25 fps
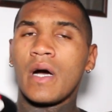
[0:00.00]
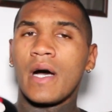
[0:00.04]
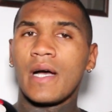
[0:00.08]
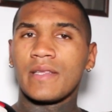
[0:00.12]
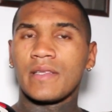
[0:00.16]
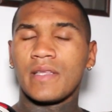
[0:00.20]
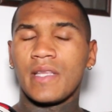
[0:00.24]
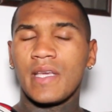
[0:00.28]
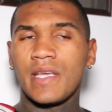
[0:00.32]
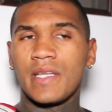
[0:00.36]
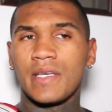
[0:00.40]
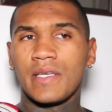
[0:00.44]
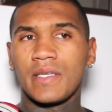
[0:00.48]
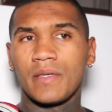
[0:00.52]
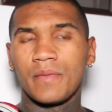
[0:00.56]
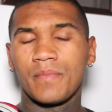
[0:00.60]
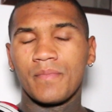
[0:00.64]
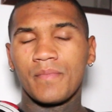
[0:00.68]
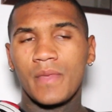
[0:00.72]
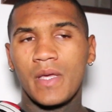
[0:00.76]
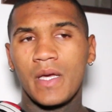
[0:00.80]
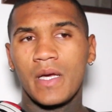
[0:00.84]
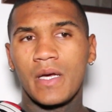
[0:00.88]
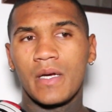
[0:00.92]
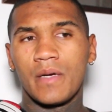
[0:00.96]
I did.
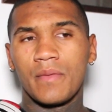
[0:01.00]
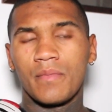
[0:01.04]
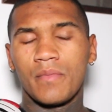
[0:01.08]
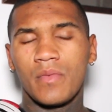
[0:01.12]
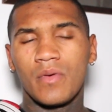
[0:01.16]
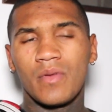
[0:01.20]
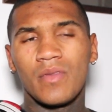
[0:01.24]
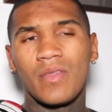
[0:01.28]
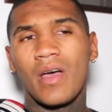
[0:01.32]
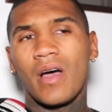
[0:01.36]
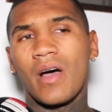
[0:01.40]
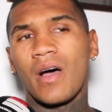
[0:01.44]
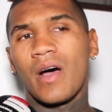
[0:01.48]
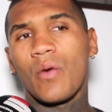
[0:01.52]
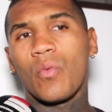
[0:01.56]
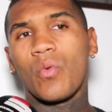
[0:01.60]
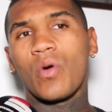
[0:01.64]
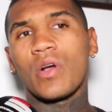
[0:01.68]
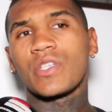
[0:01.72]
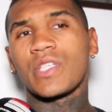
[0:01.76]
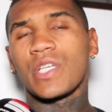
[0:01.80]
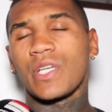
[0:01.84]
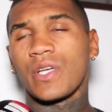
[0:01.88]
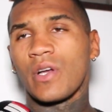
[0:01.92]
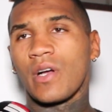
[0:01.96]
Um, no, I
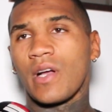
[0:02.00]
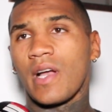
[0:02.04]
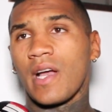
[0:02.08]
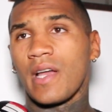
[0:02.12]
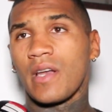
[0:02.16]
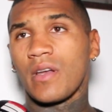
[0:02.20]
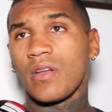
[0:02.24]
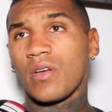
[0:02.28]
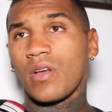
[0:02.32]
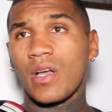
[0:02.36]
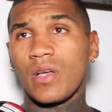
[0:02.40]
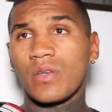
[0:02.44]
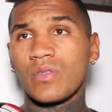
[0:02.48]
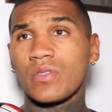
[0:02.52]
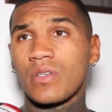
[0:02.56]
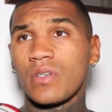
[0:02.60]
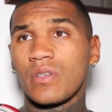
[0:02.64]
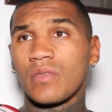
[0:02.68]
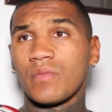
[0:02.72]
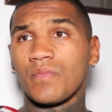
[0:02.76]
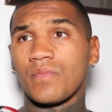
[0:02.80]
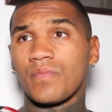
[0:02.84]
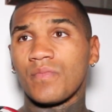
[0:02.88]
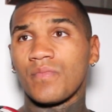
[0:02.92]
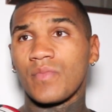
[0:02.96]
watched the knockout. Knockout was
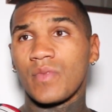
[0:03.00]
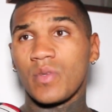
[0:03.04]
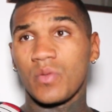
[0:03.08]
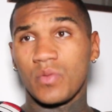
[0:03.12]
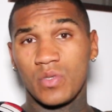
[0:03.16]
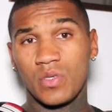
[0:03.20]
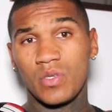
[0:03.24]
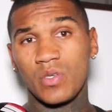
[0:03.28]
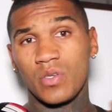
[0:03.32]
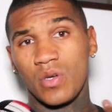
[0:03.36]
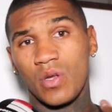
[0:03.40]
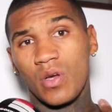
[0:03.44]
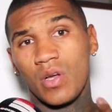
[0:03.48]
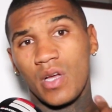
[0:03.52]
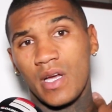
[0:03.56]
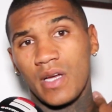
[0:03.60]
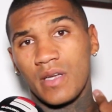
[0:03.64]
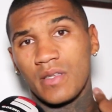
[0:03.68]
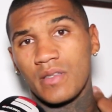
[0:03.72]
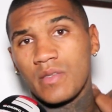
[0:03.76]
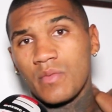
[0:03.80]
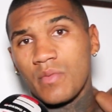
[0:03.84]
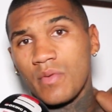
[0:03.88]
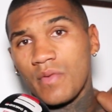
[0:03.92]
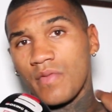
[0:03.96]
good. It was a good
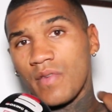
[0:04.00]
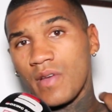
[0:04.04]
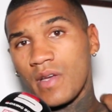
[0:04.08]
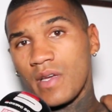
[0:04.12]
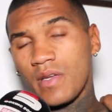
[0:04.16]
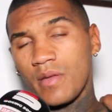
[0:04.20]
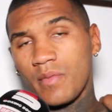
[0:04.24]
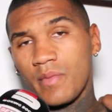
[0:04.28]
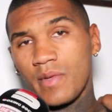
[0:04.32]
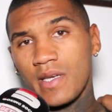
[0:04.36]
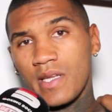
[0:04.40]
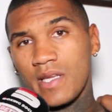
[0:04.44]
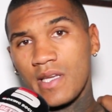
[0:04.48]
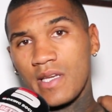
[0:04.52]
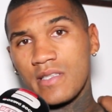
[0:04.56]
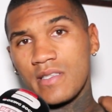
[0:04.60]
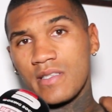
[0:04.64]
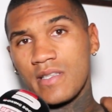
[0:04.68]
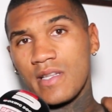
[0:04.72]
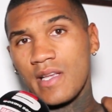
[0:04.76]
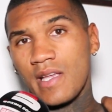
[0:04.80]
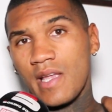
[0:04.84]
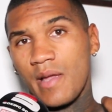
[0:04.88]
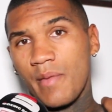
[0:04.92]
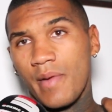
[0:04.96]
knockout, to be fair. I mean, the geezer
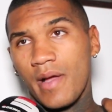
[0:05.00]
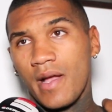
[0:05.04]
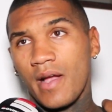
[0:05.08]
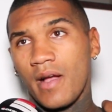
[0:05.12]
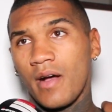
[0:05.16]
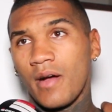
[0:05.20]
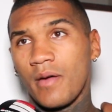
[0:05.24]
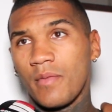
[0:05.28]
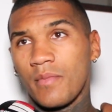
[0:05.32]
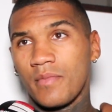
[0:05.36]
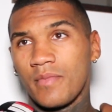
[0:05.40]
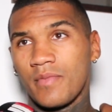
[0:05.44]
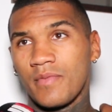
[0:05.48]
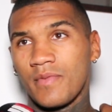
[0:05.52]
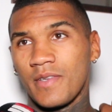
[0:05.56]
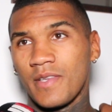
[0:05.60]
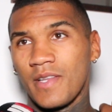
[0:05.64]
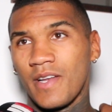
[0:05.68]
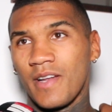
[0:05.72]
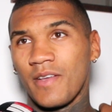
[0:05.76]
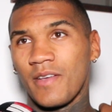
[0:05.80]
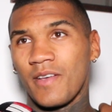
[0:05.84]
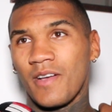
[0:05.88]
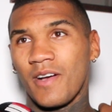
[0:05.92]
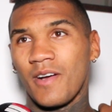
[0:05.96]
didn't get back up. You
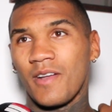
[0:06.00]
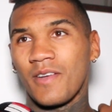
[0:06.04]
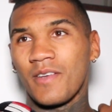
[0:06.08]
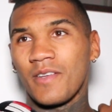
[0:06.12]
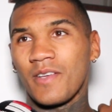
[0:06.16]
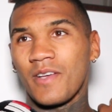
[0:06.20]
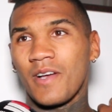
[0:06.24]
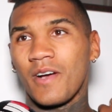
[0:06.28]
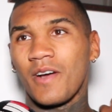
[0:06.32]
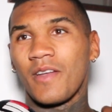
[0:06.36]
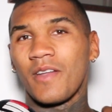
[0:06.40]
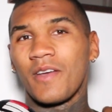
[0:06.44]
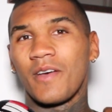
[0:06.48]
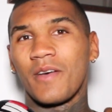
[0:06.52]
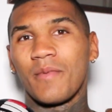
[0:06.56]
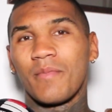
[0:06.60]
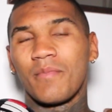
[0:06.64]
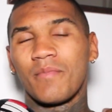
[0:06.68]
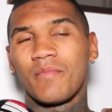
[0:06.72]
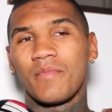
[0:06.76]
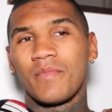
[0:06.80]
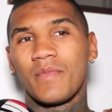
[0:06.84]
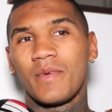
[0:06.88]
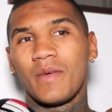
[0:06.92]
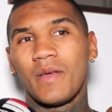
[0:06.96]
know, you can't, you can't
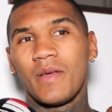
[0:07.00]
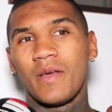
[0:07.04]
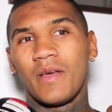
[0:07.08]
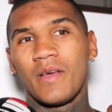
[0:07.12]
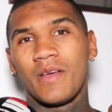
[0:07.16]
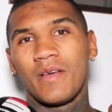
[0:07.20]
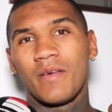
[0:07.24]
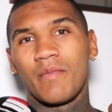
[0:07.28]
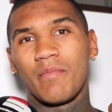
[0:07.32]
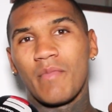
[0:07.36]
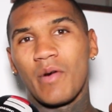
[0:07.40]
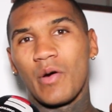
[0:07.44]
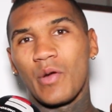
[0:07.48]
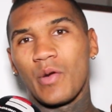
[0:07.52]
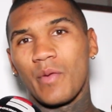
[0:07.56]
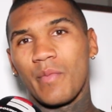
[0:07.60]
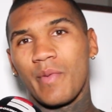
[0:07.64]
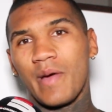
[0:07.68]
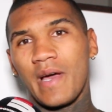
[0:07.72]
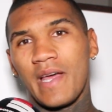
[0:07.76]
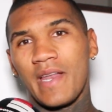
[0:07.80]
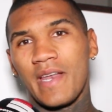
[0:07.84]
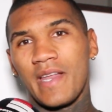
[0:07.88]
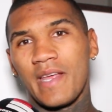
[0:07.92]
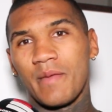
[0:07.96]
um, moan
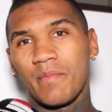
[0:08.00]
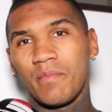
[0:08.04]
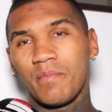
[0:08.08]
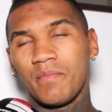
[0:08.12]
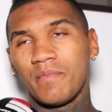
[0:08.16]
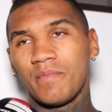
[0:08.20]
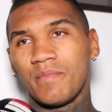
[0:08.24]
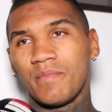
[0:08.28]
about them.